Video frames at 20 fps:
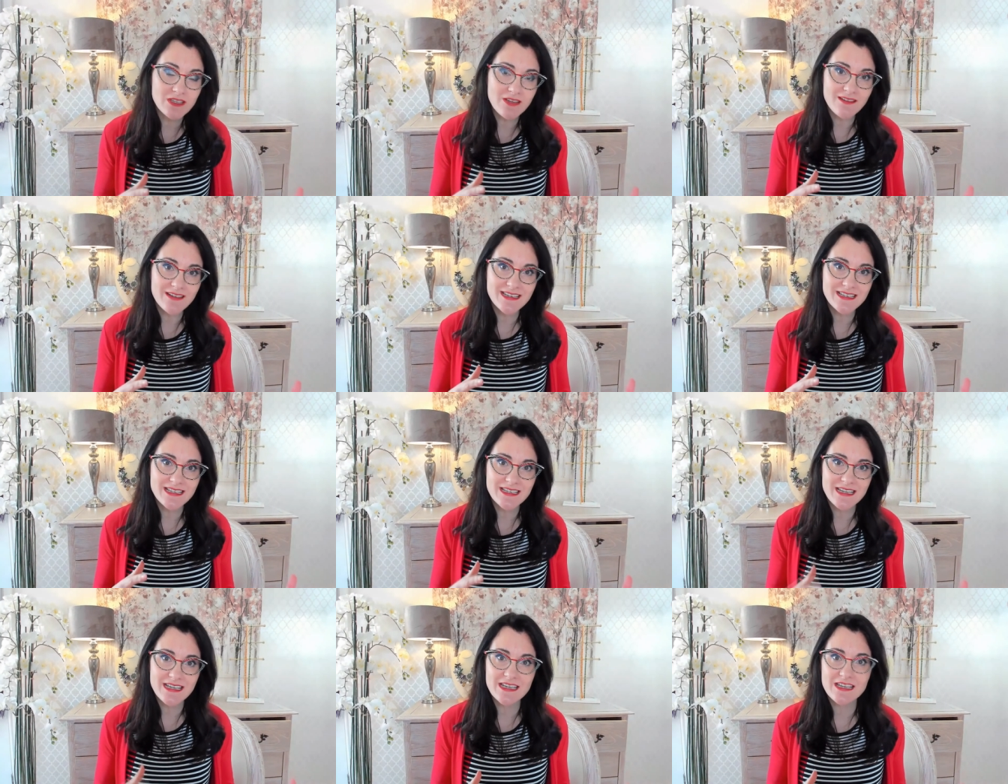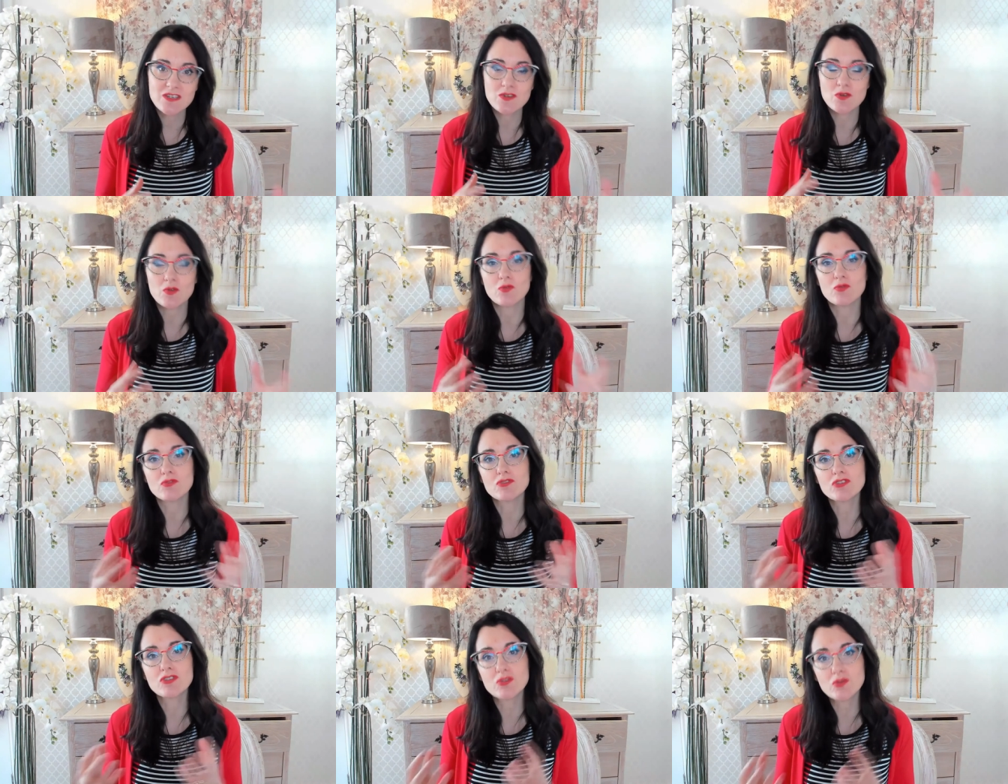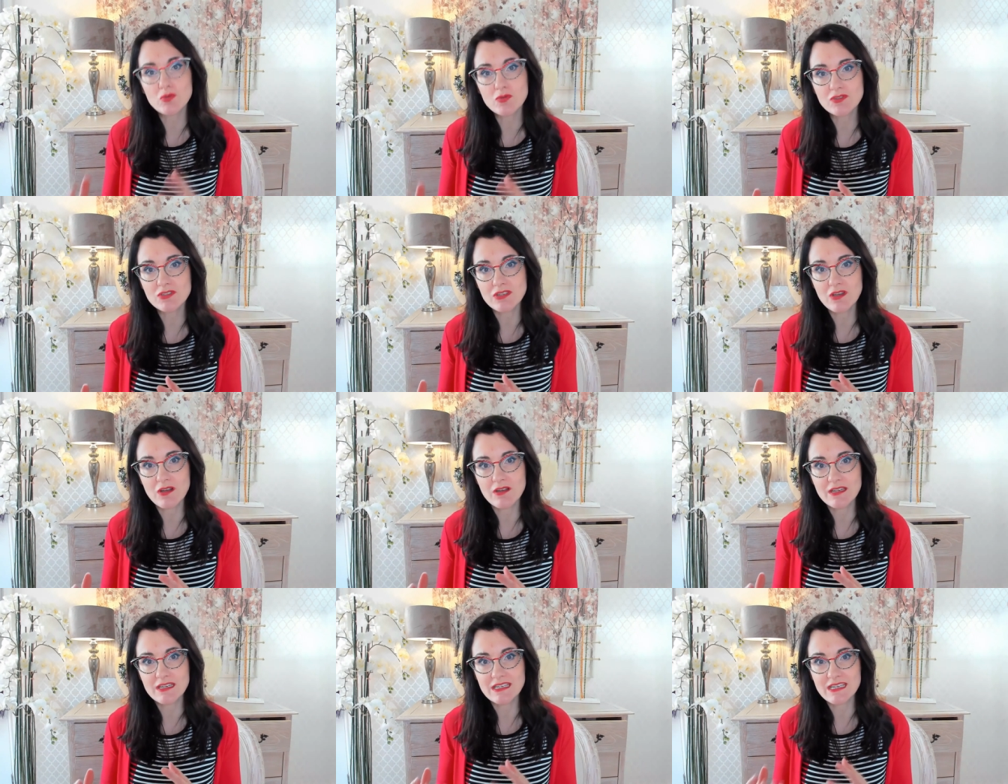sighted or short
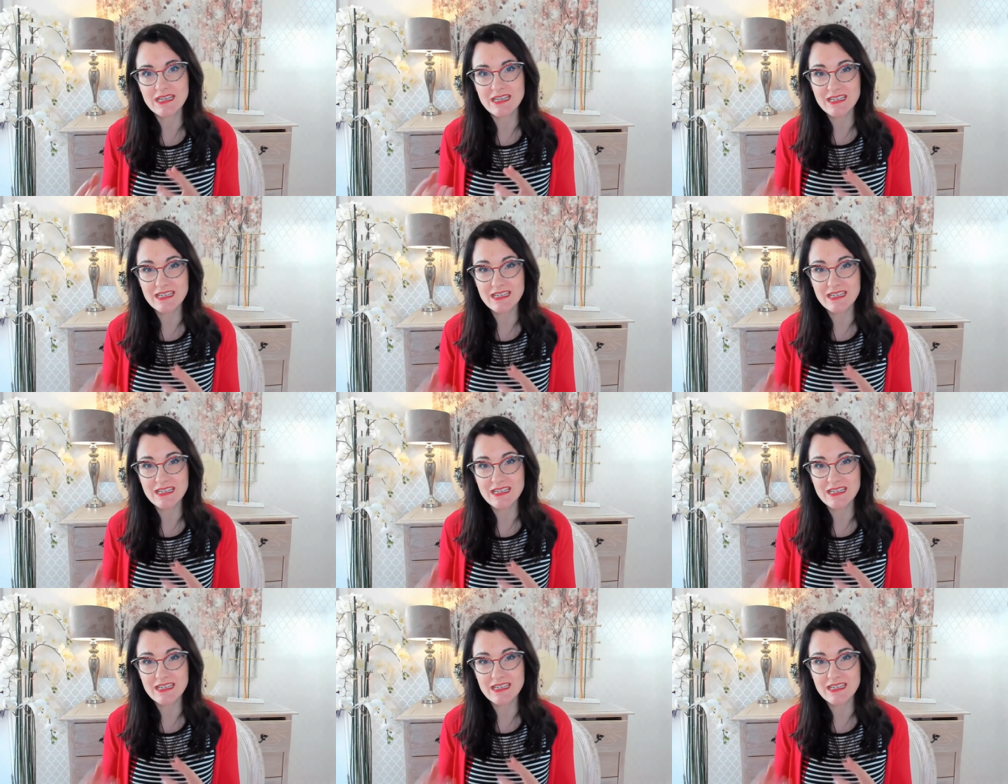sighted,